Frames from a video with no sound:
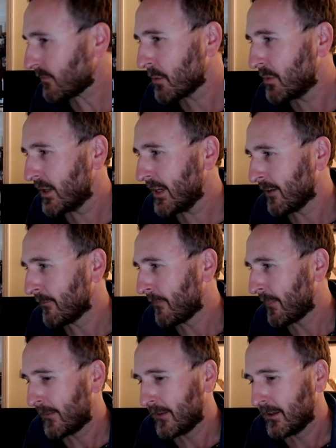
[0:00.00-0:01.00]
But yeah,
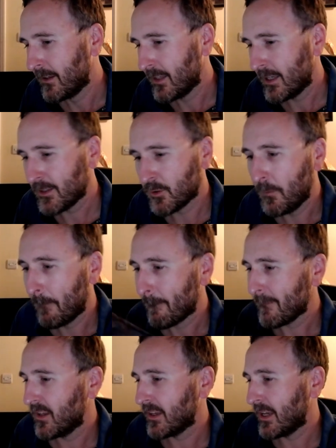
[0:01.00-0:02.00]
that's cool.
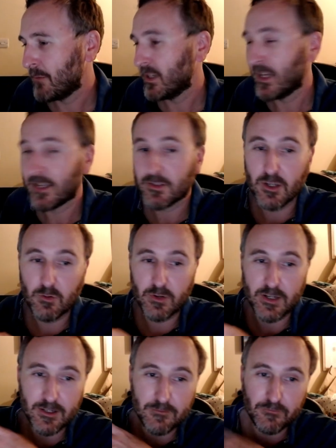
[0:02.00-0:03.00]
Okay, but yeah,
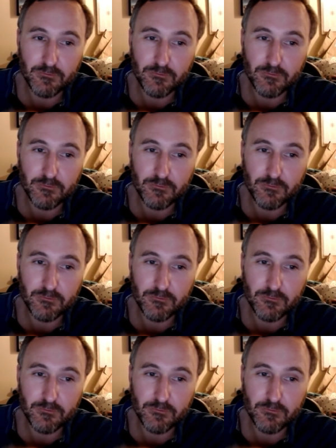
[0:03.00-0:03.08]
so